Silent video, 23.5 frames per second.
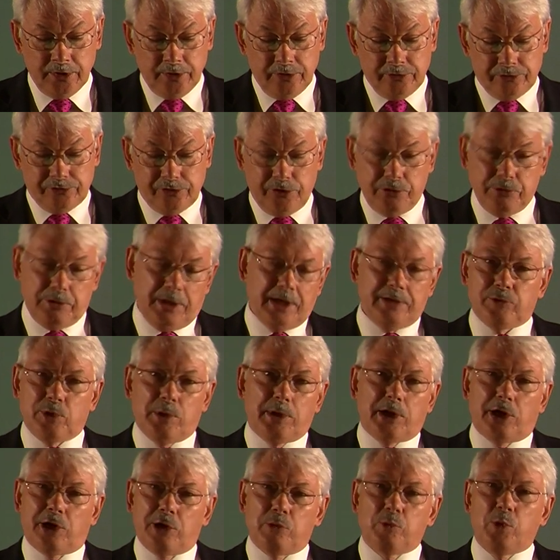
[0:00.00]
So
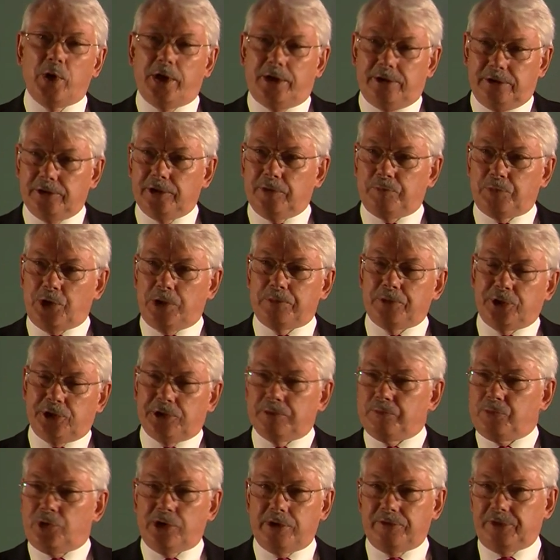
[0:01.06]
everywhere I went, the public
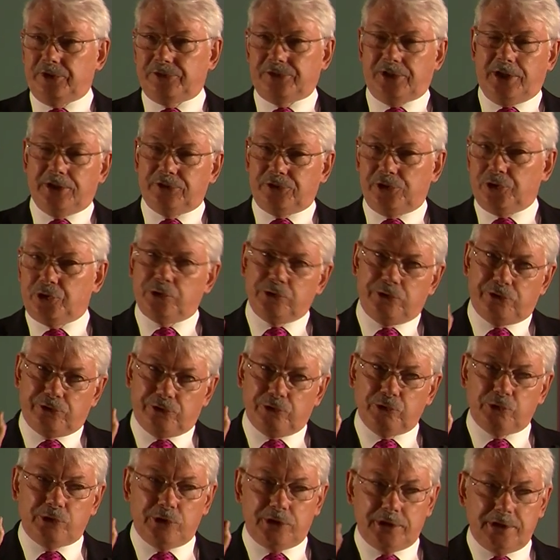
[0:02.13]
and private sector could
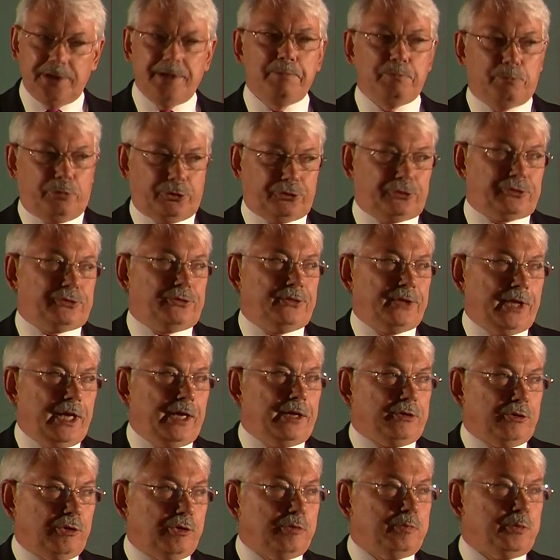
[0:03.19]
sort of glimpse
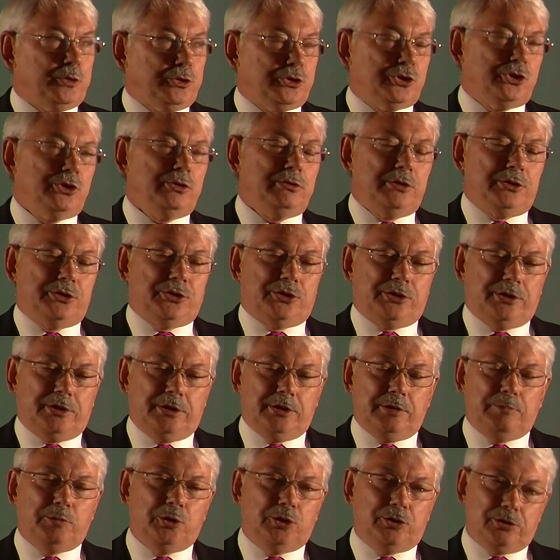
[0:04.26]
that opportunity,
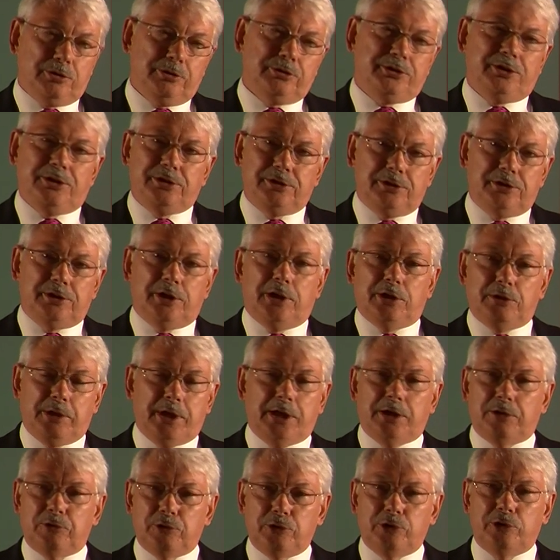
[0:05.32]
but didn't know
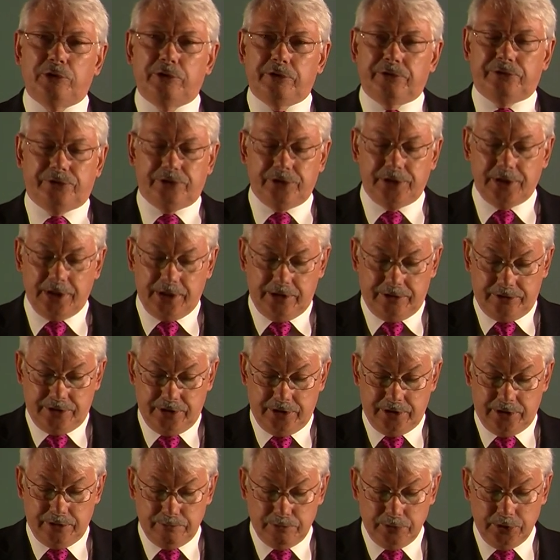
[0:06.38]
how on earth to get
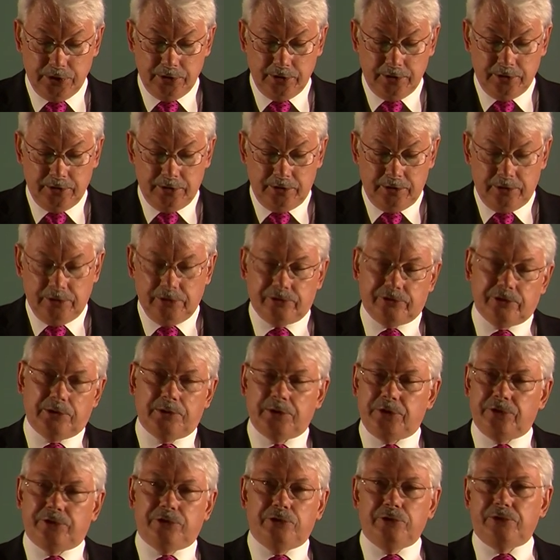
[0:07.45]
there. So
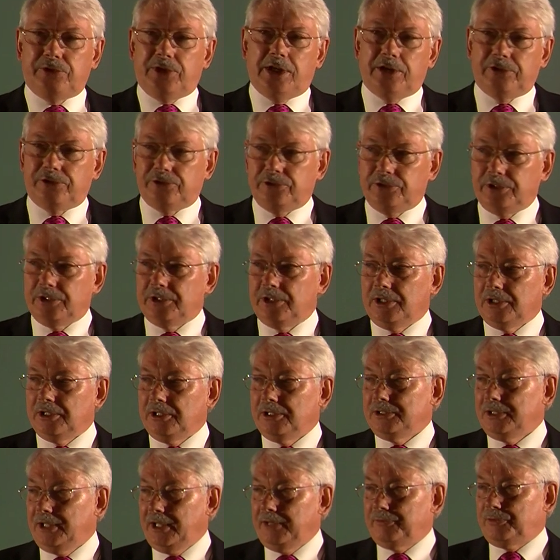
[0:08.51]
in
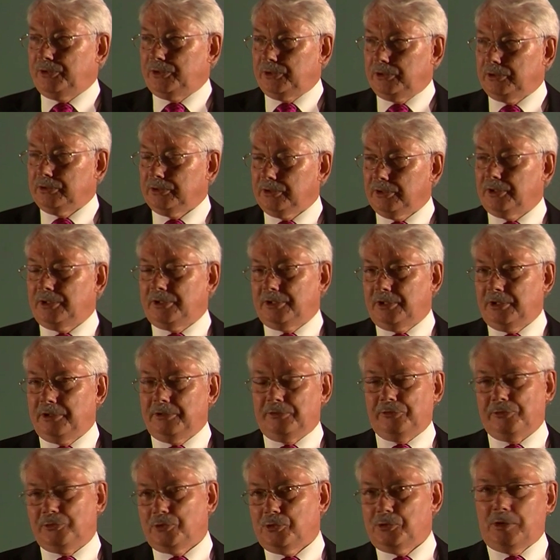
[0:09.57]
2011, uh,
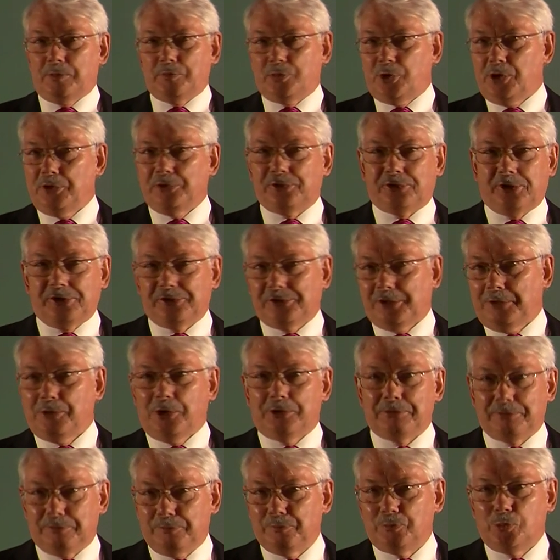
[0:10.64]
through a process I
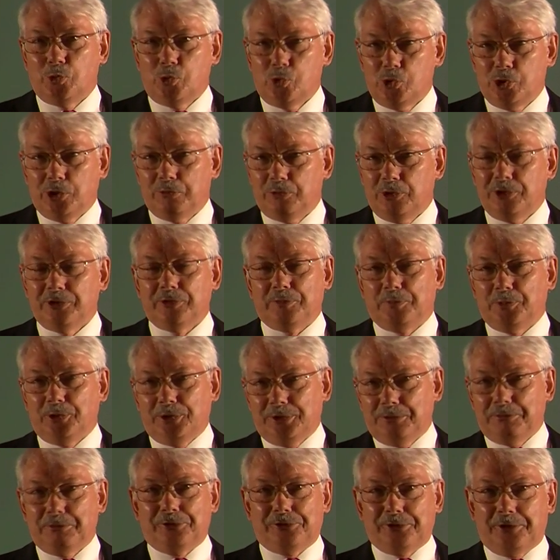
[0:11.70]
won't bore you with, but
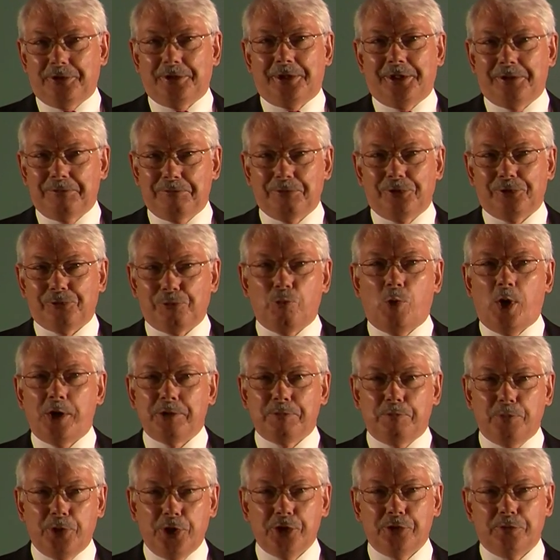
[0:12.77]
it was, a, it was
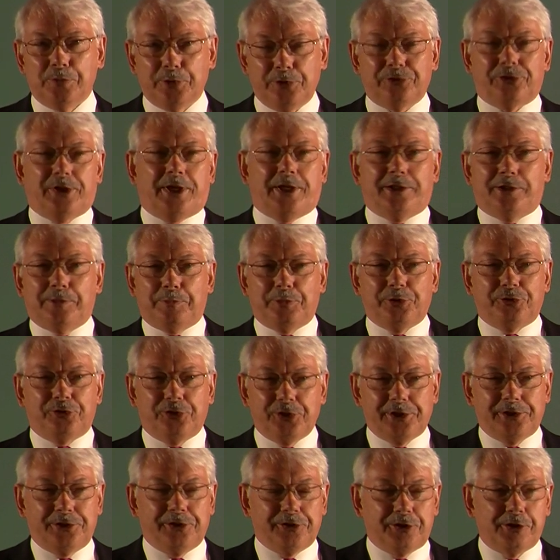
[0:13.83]
one moment at a
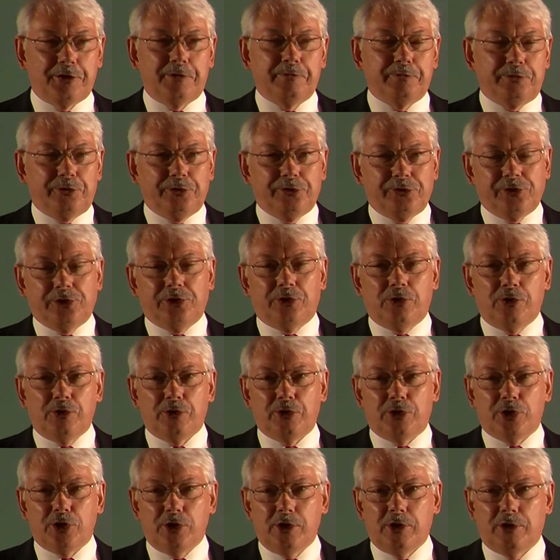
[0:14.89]
particular conference in Hong
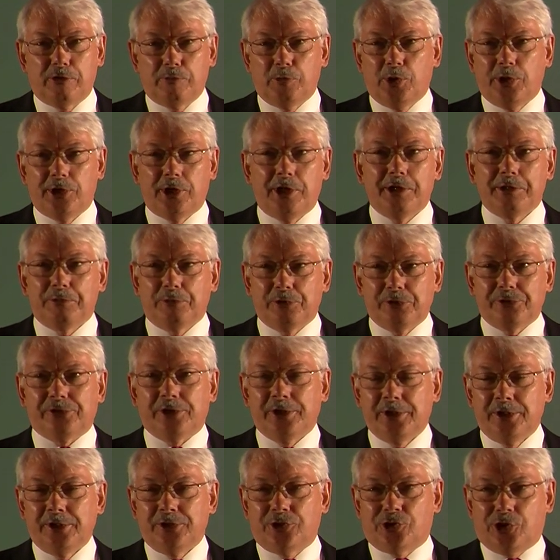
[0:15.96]
Kong where I
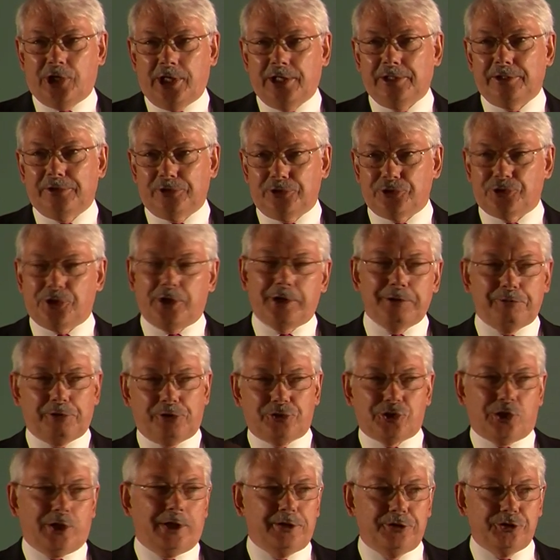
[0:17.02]
was challenged. I was
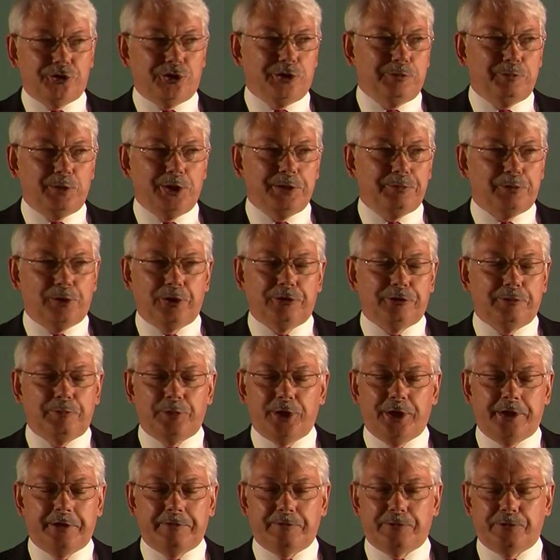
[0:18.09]
challenging people on the
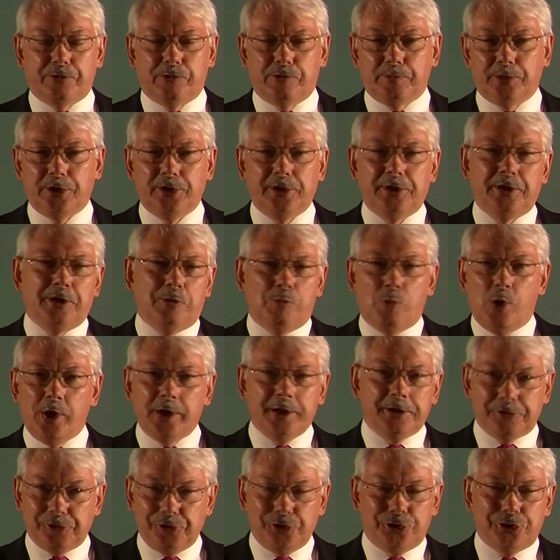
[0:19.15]
platform.
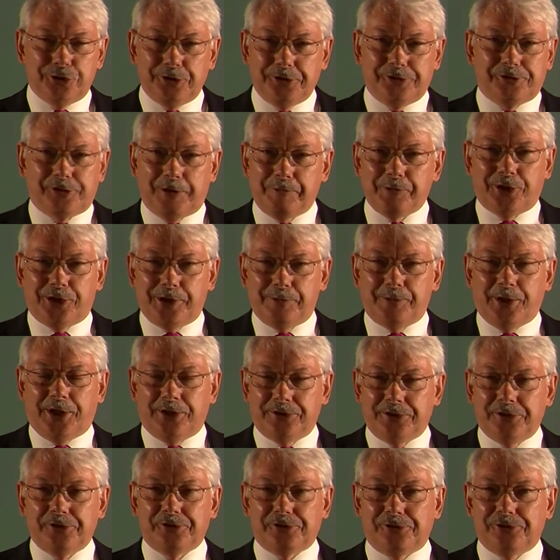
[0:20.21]
Why aren't you doing something
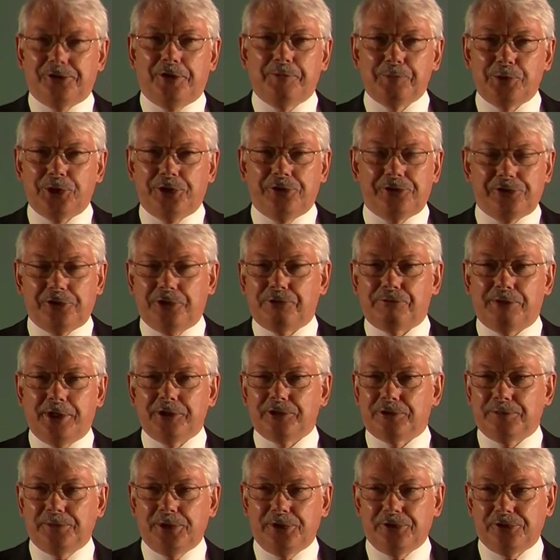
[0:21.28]
about this? And somebody turned
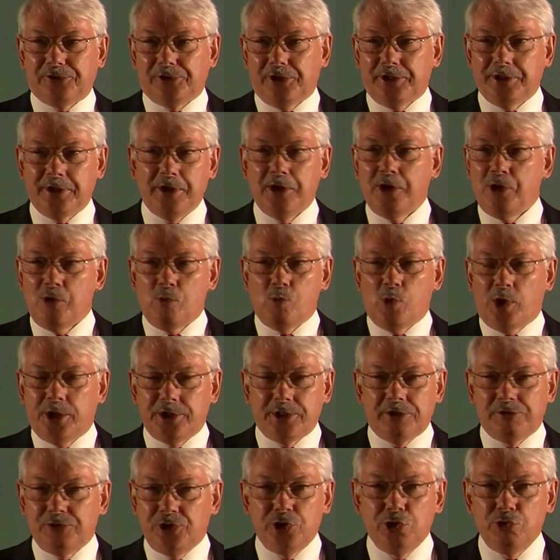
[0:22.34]
around to me and said, why
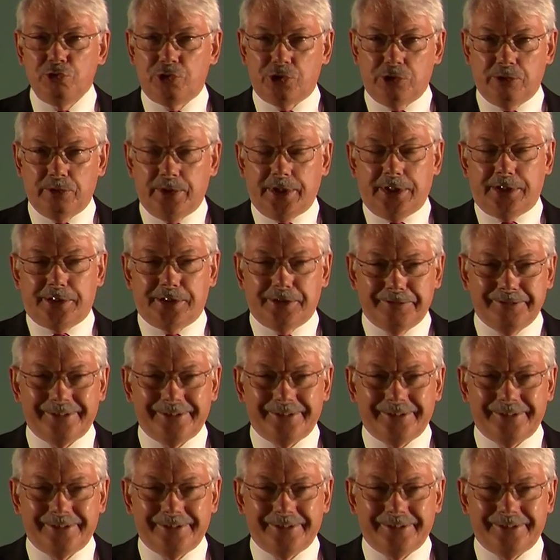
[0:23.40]
don't you do it?